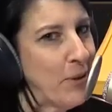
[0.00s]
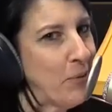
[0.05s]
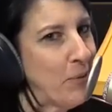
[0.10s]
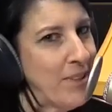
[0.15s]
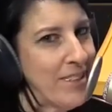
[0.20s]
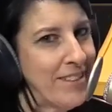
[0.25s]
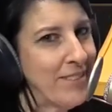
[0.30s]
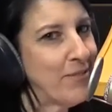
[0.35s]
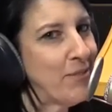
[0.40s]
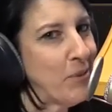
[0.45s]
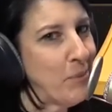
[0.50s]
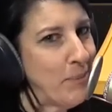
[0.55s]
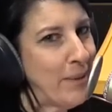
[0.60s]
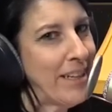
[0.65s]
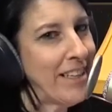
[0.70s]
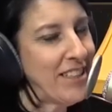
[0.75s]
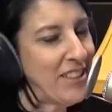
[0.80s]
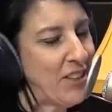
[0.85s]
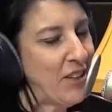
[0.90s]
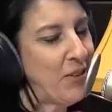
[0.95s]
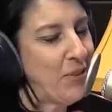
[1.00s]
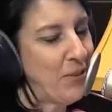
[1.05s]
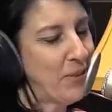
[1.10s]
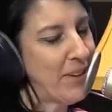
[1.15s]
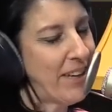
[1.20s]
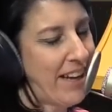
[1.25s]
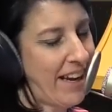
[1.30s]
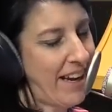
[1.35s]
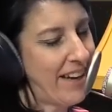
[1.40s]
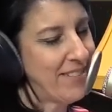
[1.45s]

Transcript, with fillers: It wasn't for my show. Okay.